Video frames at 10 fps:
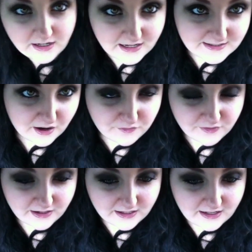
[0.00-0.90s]
a nice
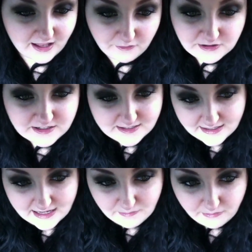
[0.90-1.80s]
outfit, and then I went to
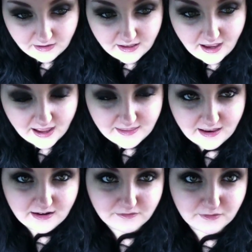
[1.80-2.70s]
sleep. And
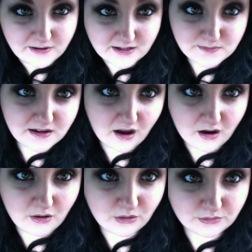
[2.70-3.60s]
then when my husband got
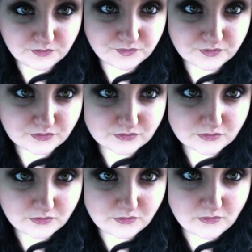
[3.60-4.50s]
home,
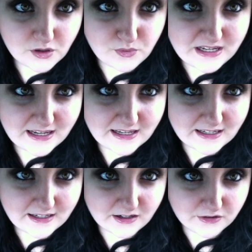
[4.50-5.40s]
we,
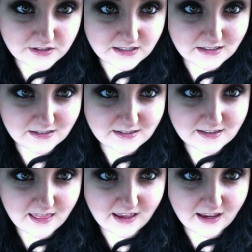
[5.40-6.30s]
you know, did this
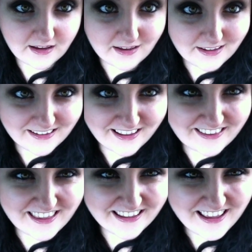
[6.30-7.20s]
thing.
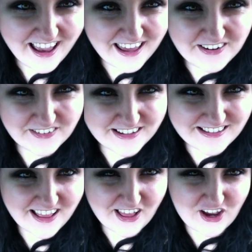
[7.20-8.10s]
I don't want to
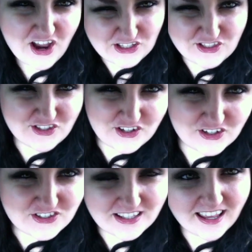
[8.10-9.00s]
say, like, had
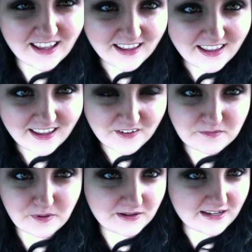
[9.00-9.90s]
sex, like,
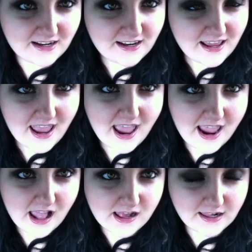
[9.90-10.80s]
but we did.
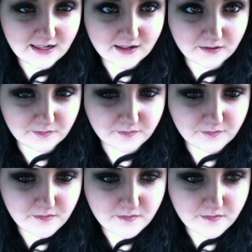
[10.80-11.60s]
And